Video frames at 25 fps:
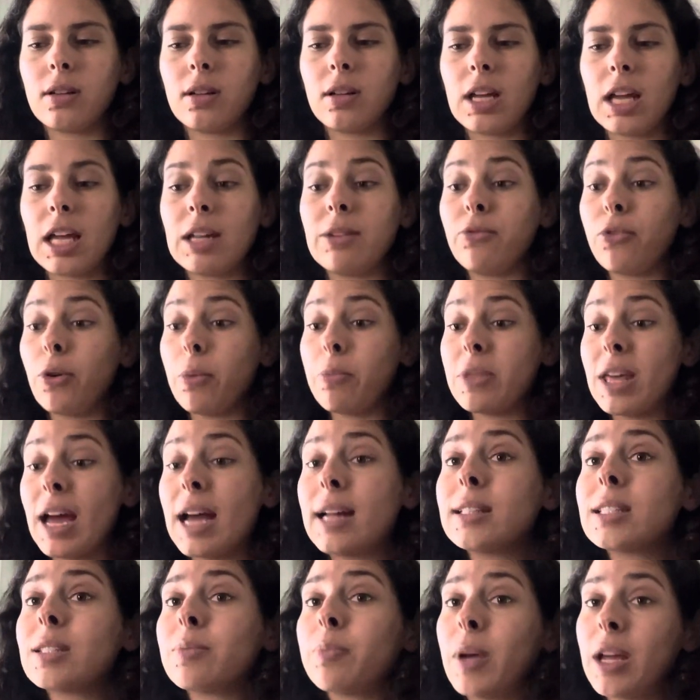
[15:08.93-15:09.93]
And from
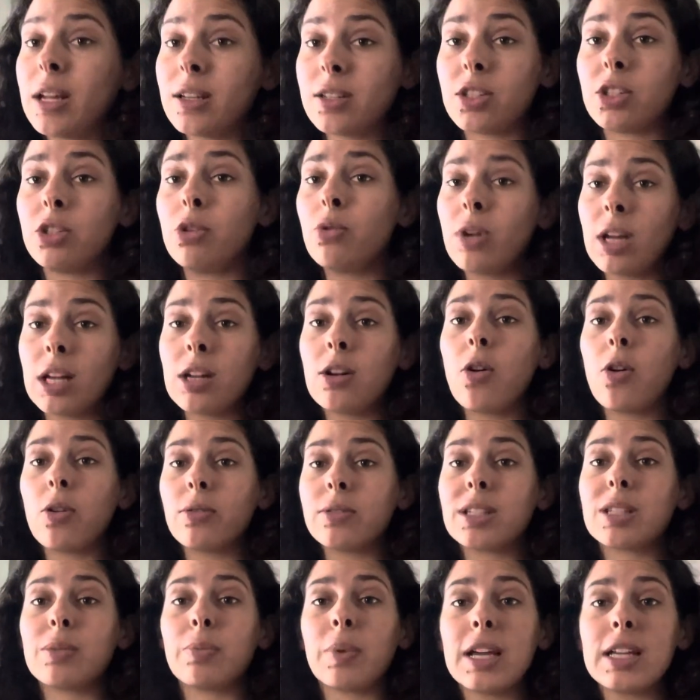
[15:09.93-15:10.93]
that space, you can
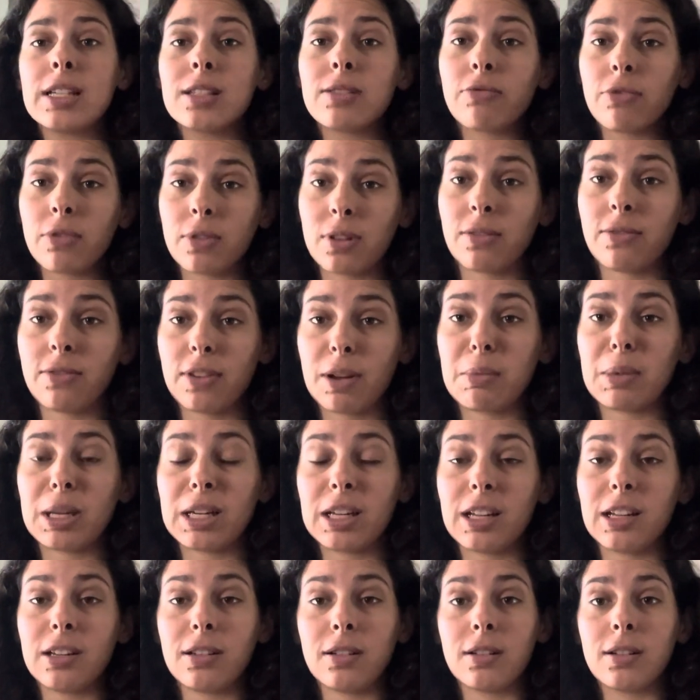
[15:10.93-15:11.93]
hold space for the
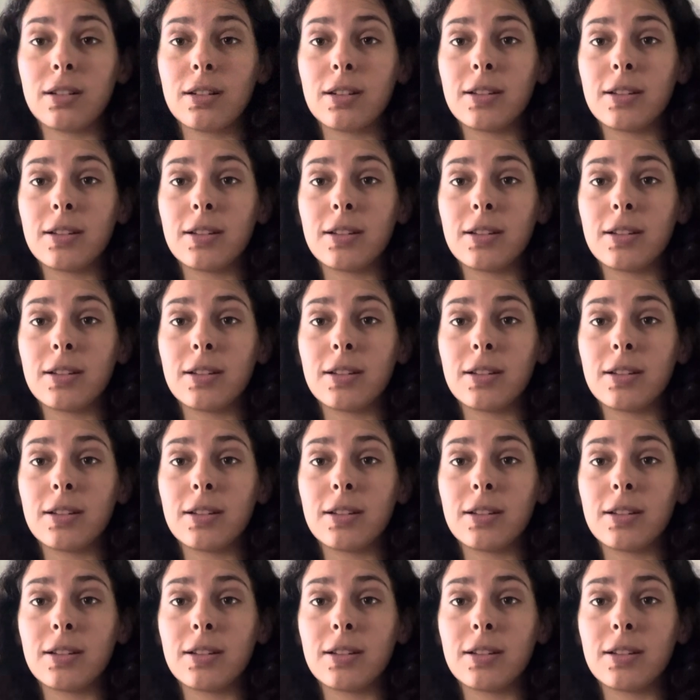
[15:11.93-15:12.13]
feminine.